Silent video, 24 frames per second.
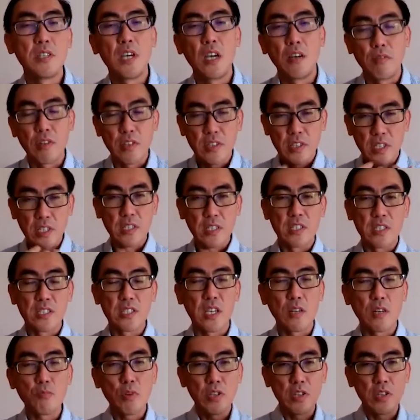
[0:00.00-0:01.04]
Everything is
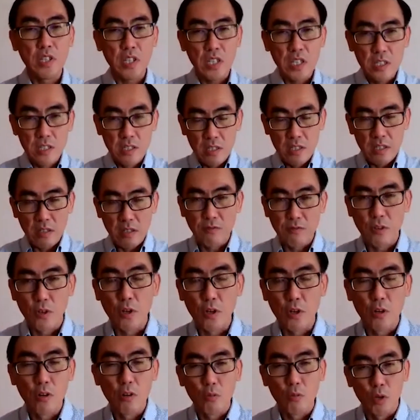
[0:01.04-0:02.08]
done within the
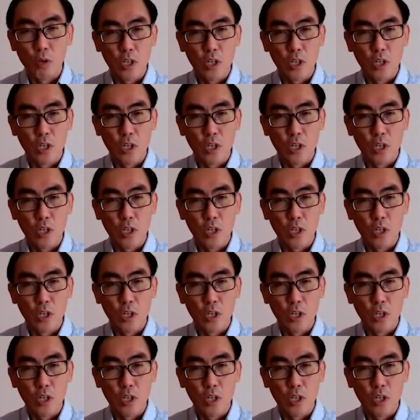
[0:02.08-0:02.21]
four